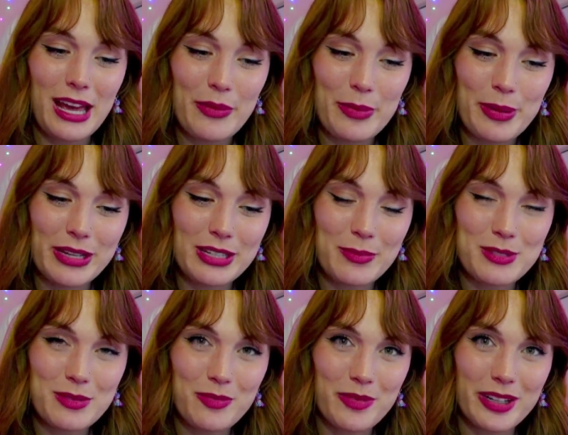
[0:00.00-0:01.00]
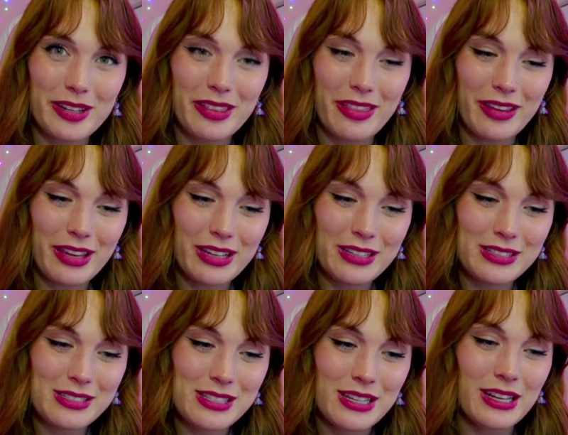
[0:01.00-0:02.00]
and we picked up some fun
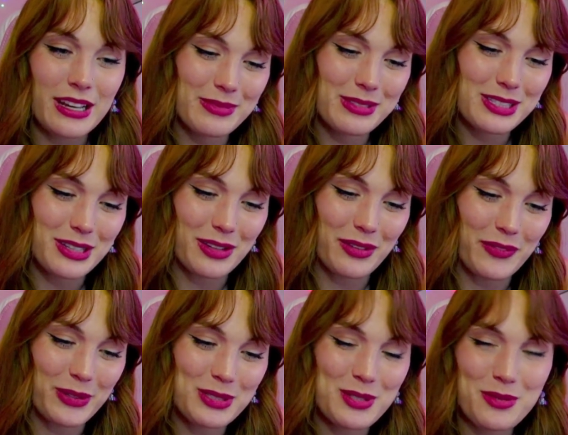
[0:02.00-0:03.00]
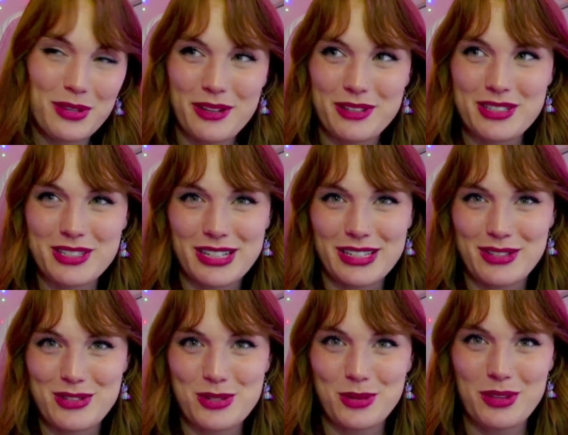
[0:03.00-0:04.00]
things. So the first three are just kind
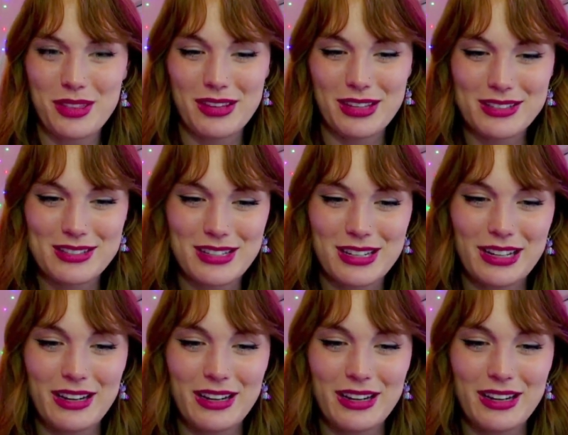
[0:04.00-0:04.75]
of joke things that I